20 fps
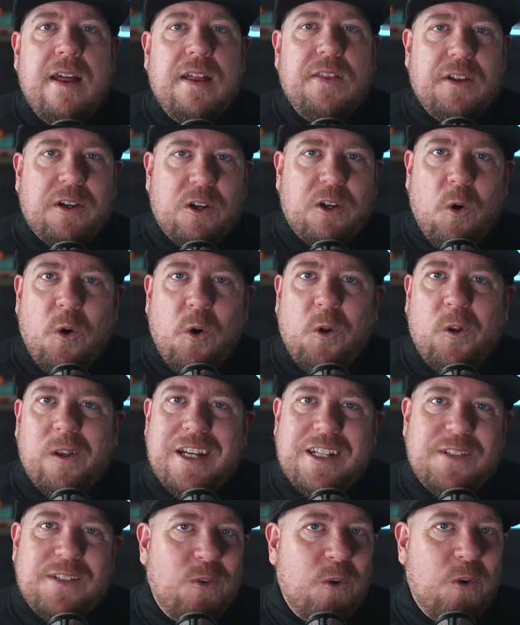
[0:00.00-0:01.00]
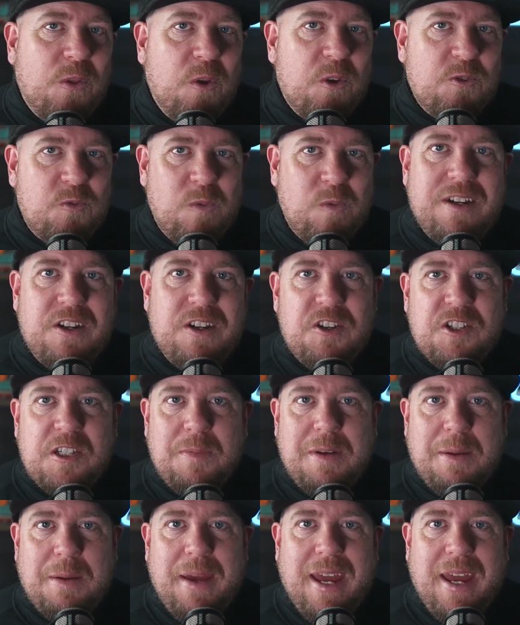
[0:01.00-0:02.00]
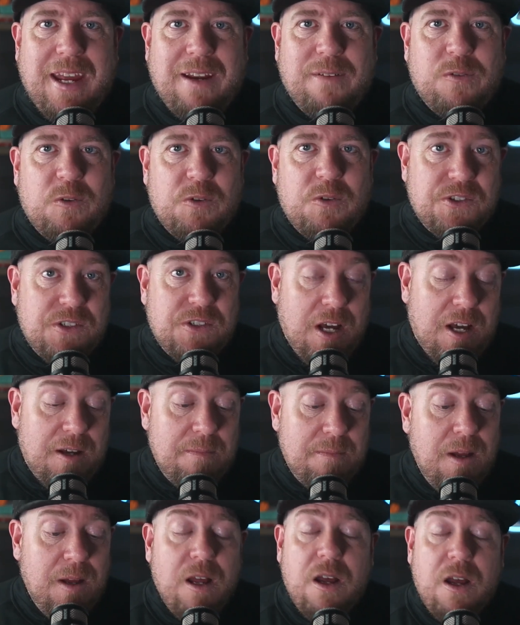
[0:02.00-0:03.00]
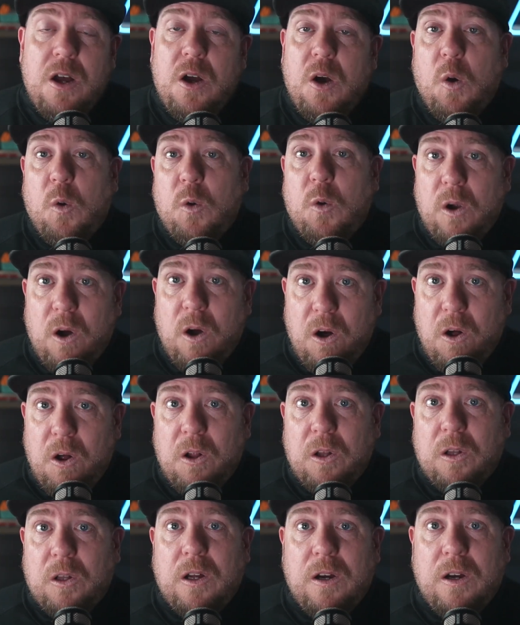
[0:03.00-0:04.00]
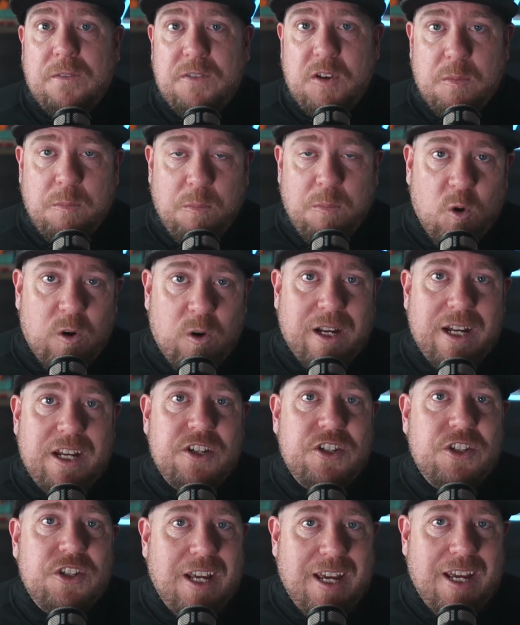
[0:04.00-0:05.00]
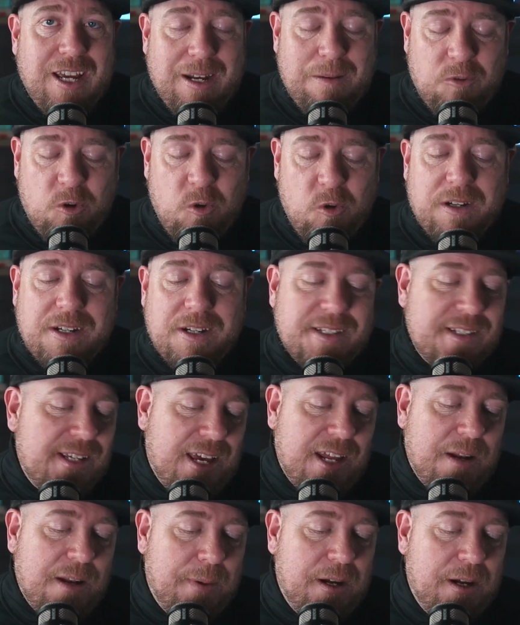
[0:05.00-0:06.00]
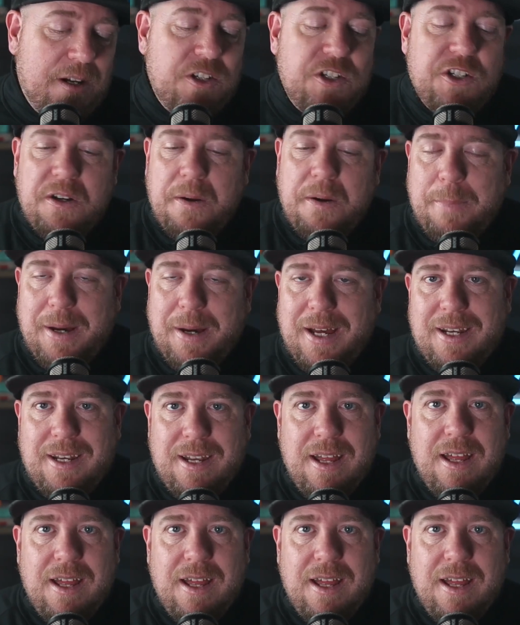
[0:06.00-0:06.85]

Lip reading: The goal is for those renters to be paying for some or all of your mortgage, and I'm going to say it a bunch, but